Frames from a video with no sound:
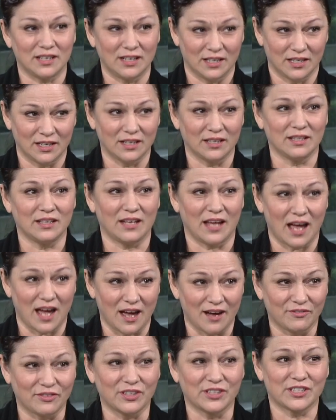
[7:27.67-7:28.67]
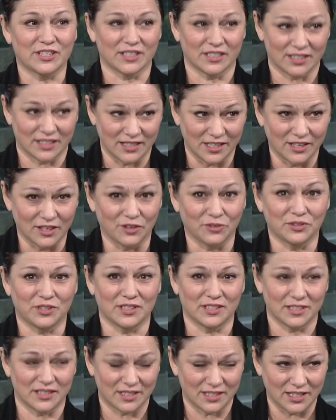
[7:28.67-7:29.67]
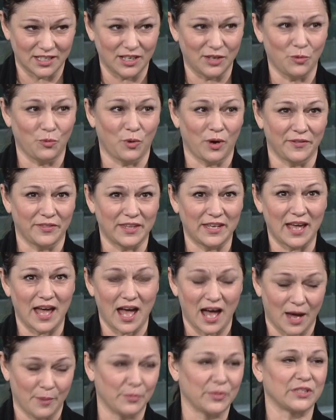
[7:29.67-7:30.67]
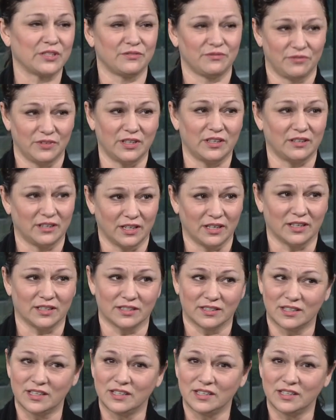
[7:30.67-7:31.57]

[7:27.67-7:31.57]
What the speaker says: in the average casino to see what the atmosphere is.